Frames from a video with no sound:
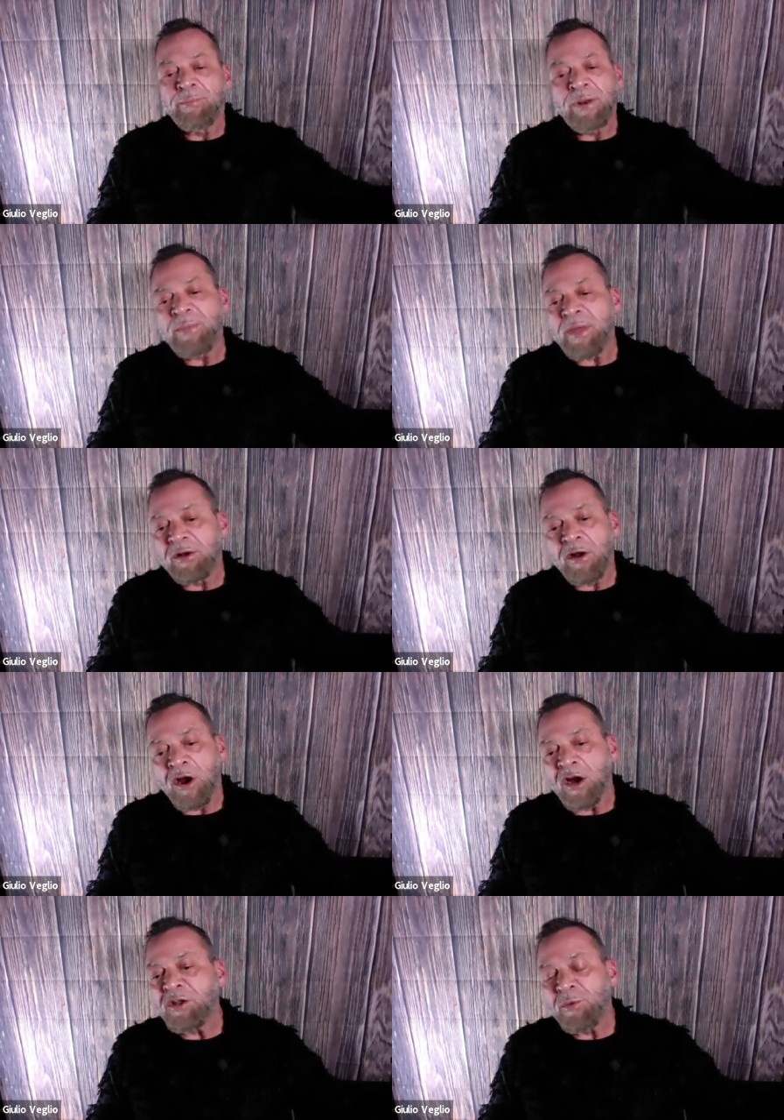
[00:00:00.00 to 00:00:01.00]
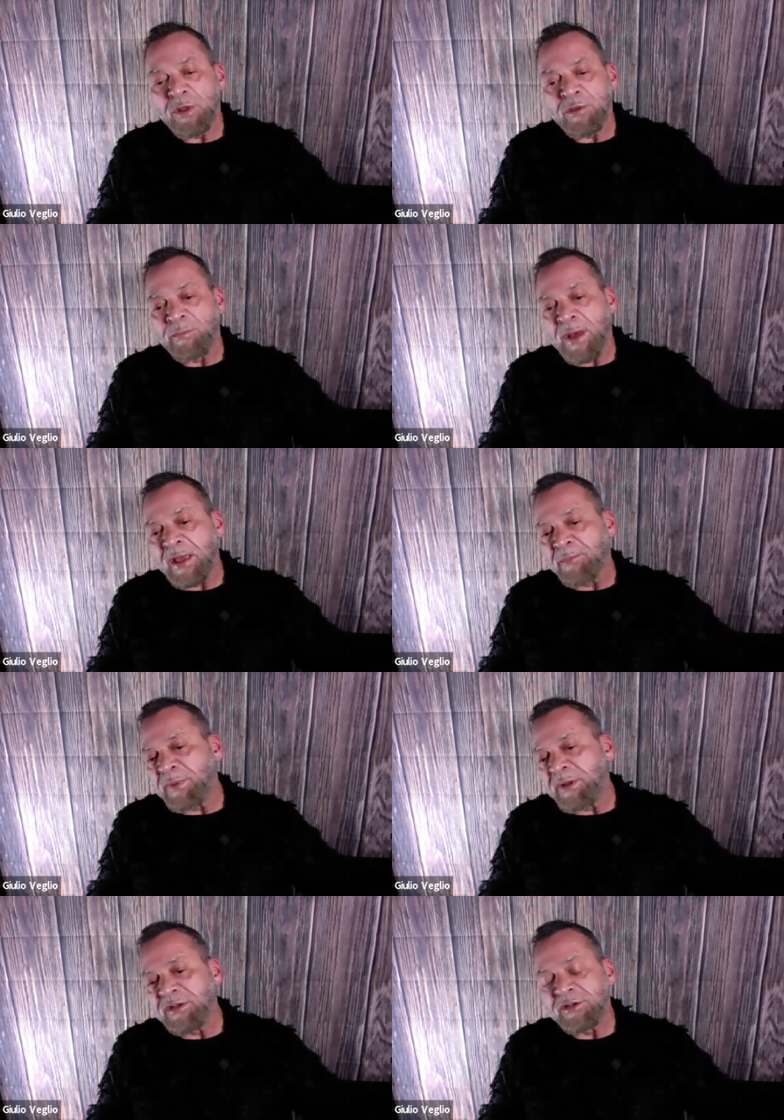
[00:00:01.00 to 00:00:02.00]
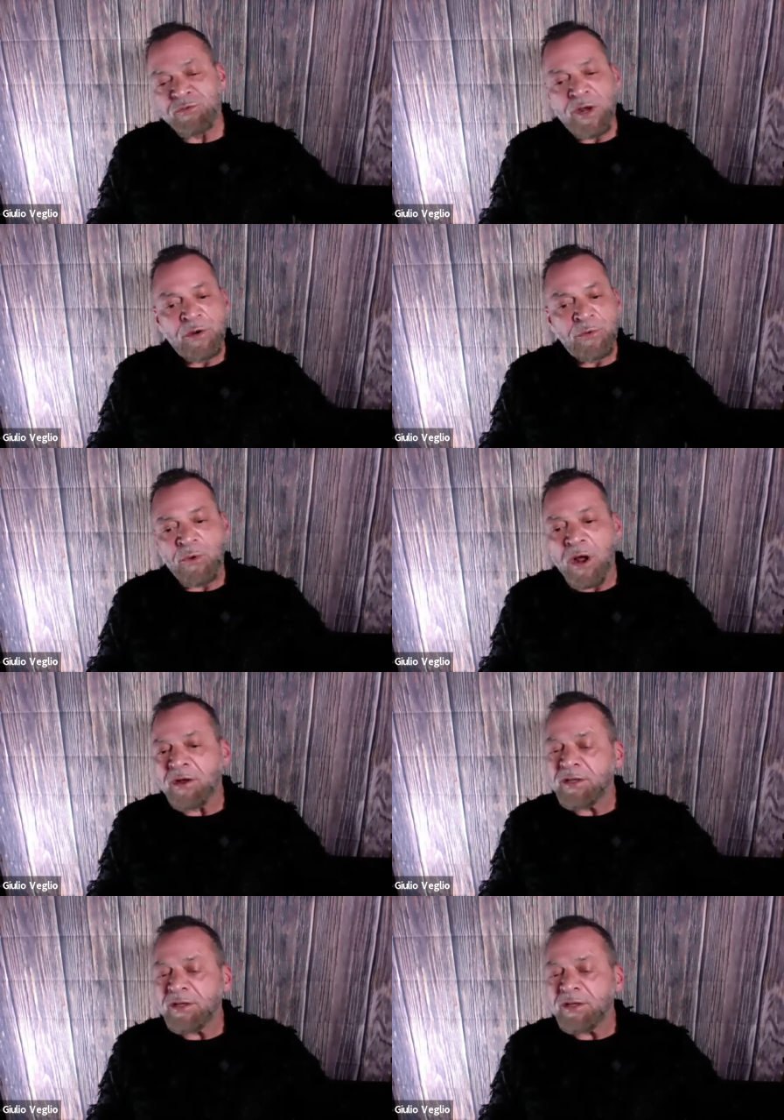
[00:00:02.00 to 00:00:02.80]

but I'm not going to argue whether my opinion is right or wrong.